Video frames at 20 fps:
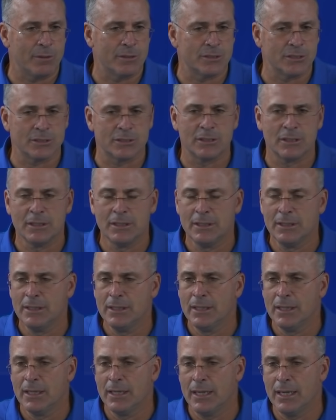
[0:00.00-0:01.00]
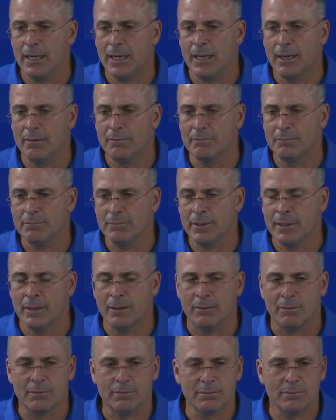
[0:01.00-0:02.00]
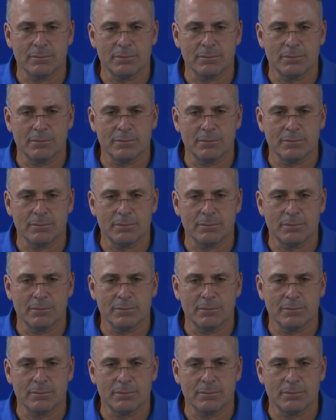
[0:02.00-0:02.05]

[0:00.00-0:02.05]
which is, um, you know,